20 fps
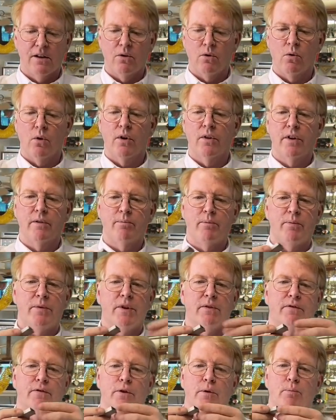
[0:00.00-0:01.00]
Or
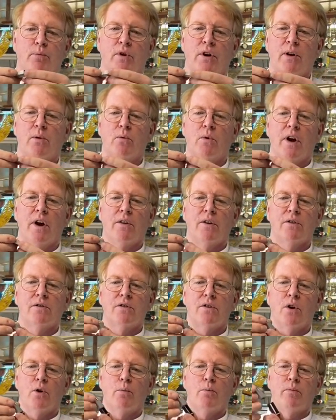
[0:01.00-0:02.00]
the footprint where
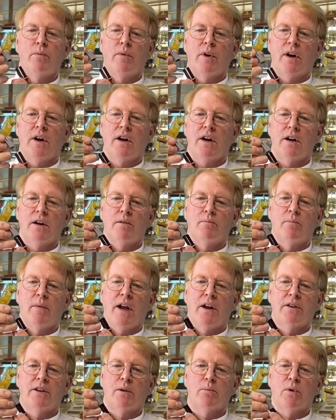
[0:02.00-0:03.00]
there's no
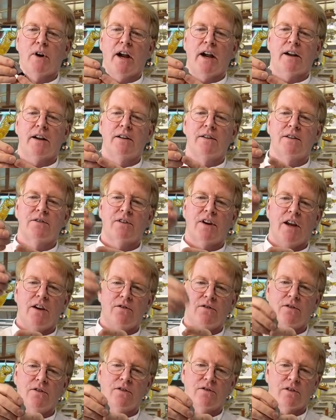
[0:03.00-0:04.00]
mounting bracket. In this
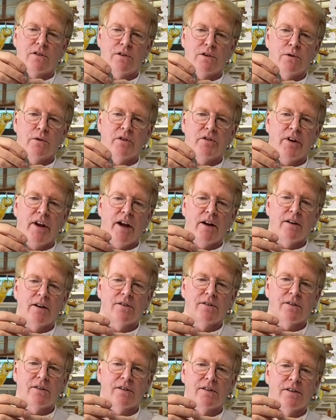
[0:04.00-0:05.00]
case, you just glue it down
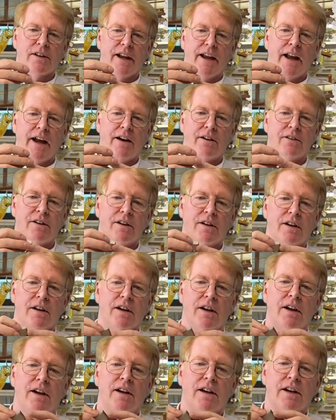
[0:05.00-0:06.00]
onto the layout.
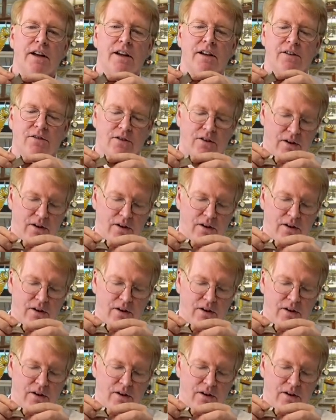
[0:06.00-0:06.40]
And again,